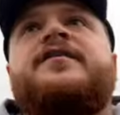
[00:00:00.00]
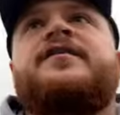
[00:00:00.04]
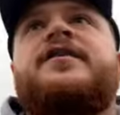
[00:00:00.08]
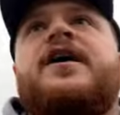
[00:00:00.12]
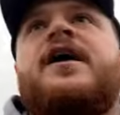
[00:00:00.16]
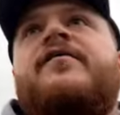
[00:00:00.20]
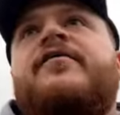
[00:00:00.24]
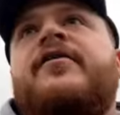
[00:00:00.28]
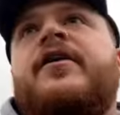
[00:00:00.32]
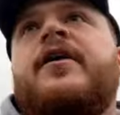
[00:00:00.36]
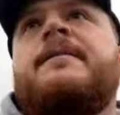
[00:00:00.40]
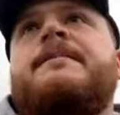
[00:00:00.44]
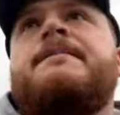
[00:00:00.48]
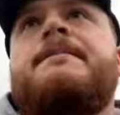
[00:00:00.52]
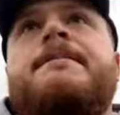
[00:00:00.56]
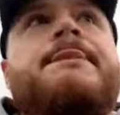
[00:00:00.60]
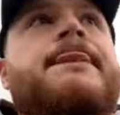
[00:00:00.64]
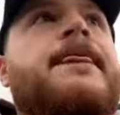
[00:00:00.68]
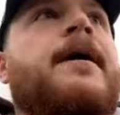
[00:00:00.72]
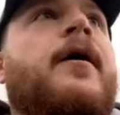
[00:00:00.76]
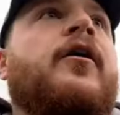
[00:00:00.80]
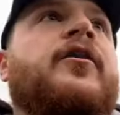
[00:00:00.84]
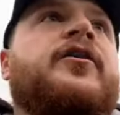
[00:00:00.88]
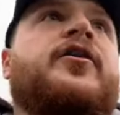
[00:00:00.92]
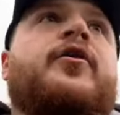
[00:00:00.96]
So if you're
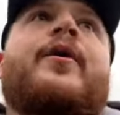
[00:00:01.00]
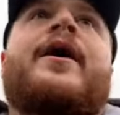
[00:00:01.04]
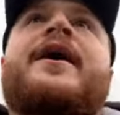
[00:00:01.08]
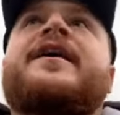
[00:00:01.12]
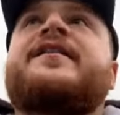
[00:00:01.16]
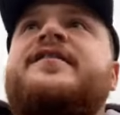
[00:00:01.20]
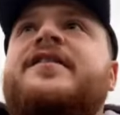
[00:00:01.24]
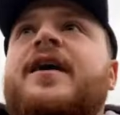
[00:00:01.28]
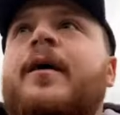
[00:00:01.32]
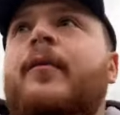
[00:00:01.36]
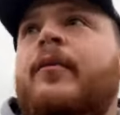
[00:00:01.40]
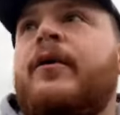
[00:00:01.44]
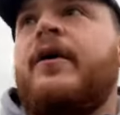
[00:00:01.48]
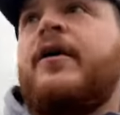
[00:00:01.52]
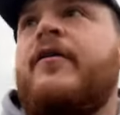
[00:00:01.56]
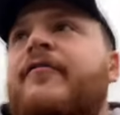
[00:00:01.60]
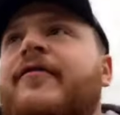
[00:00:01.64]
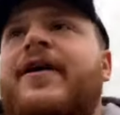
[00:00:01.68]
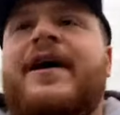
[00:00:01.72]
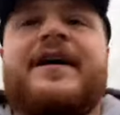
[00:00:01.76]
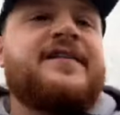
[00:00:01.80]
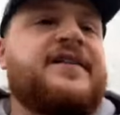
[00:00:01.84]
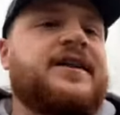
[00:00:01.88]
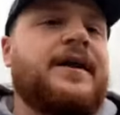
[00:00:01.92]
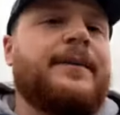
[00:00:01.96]
on your way somewhere and
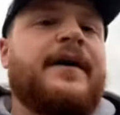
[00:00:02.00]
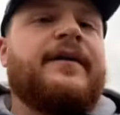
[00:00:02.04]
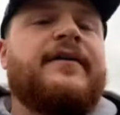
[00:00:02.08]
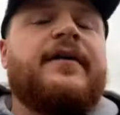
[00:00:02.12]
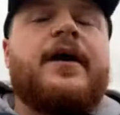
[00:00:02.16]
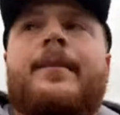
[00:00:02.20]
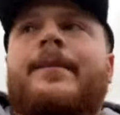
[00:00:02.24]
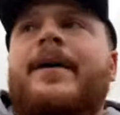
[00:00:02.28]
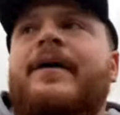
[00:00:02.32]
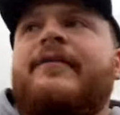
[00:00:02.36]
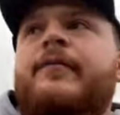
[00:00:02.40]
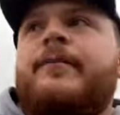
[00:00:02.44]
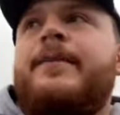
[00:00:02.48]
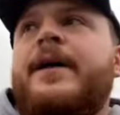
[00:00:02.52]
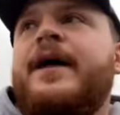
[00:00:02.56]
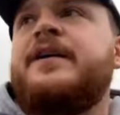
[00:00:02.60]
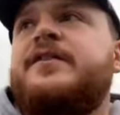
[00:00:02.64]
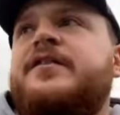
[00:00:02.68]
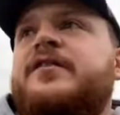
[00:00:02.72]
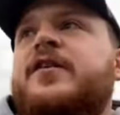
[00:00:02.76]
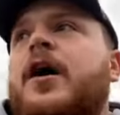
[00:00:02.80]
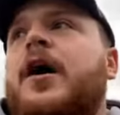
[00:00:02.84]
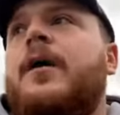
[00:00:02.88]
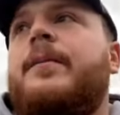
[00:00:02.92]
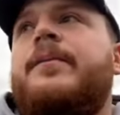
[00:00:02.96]
fancy a bit of a pit
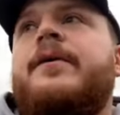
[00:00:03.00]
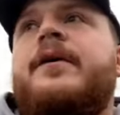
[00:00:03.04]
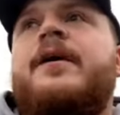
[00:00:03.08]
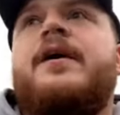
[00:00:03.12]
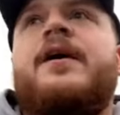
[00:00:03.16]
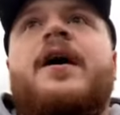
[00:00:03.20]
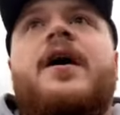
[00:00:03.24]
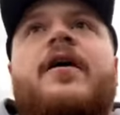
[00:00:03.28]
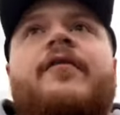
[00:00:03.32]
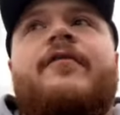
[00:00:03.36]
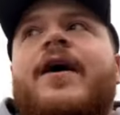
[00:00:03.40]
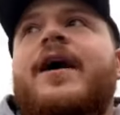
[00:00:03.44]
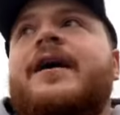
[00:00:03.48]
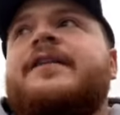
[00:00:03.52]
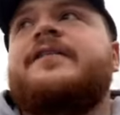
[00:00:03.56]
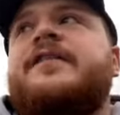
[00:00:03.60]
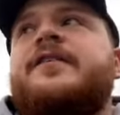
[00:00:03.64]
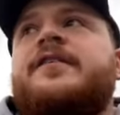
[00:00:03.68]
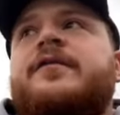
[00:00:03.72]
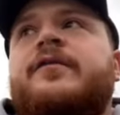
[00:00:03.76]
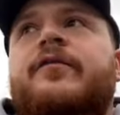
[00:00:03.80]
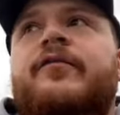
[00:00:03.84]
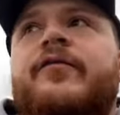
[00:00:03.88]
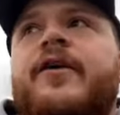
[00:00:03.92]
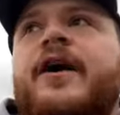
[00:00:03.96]
stop, fancy
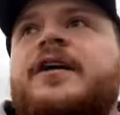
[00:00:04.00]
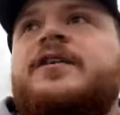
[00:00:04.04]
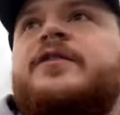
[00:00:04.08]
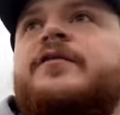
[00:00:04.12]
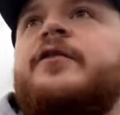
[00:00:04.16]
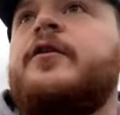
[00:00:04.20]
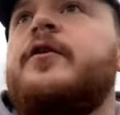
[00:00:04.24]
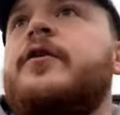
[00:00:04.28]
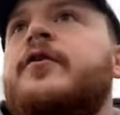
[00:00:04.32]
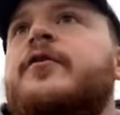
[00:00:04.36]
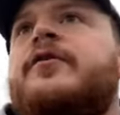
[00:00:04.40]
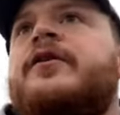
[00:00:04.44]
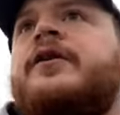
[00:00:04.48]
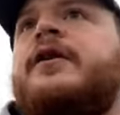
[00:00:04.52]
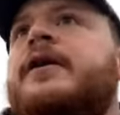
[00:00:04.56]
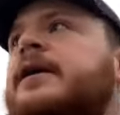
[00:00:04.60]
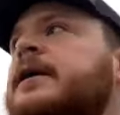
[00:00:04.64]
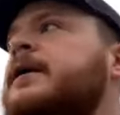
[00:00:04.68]
some fresh food,